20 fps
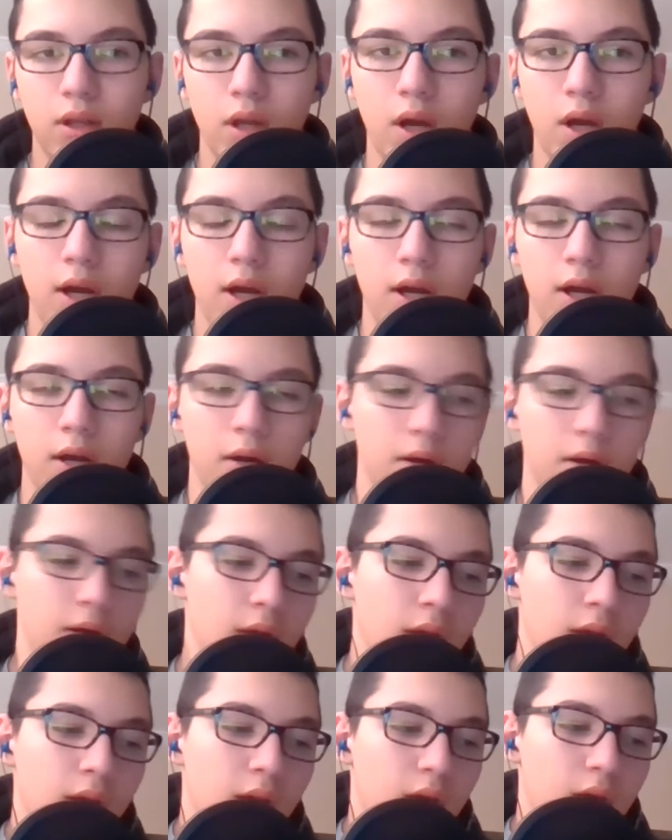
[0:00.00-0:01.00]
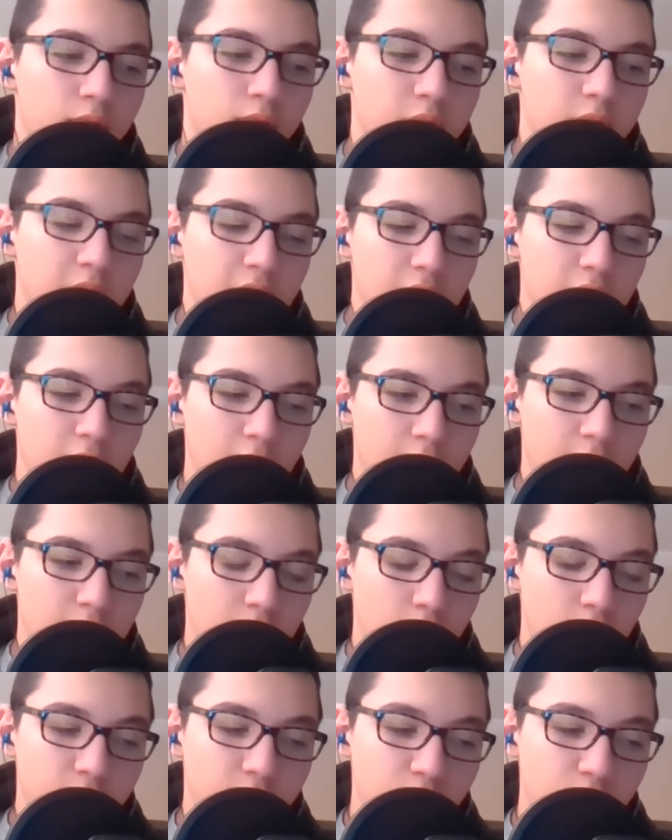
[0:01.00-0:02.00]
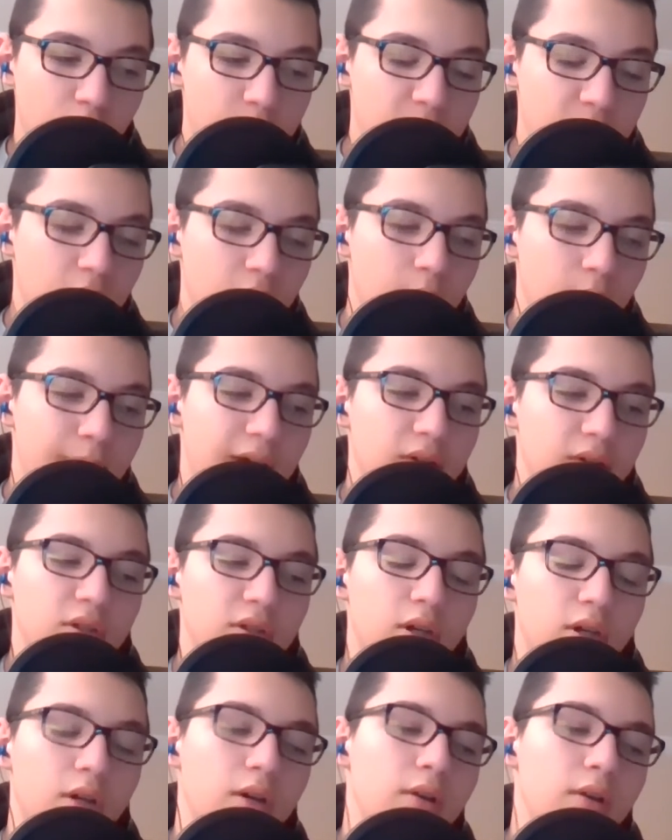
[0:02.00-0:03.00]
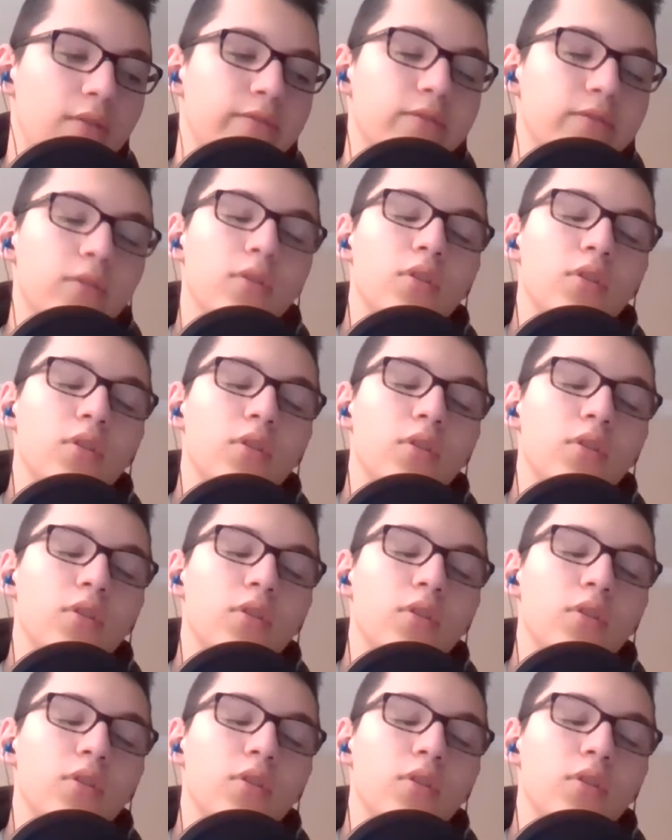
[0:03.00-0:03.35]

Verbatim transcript: Uh, we uh, overwhelming amount of